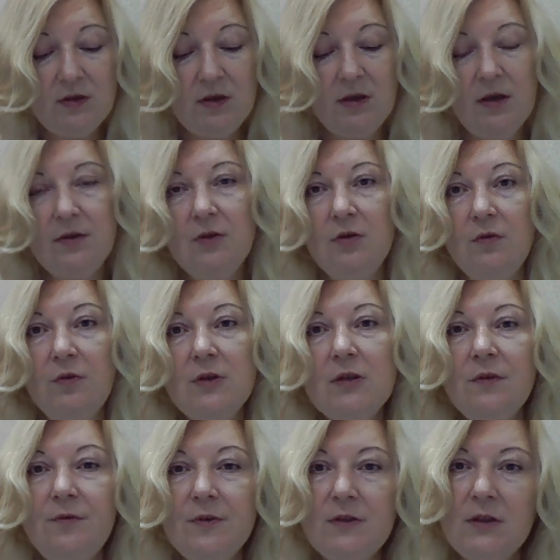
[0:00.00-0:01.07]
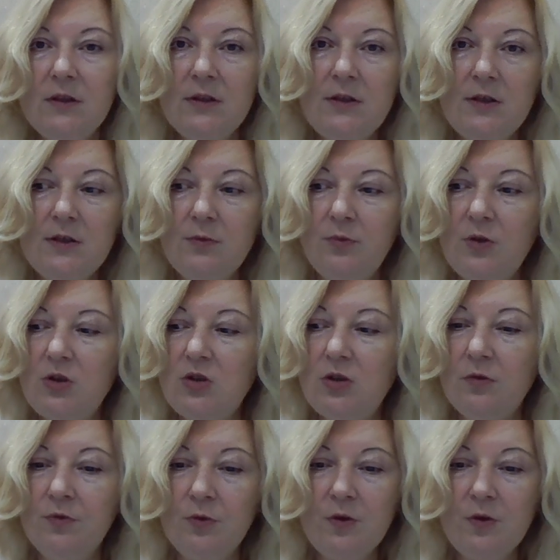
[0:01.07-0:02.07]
and other university facilities, which of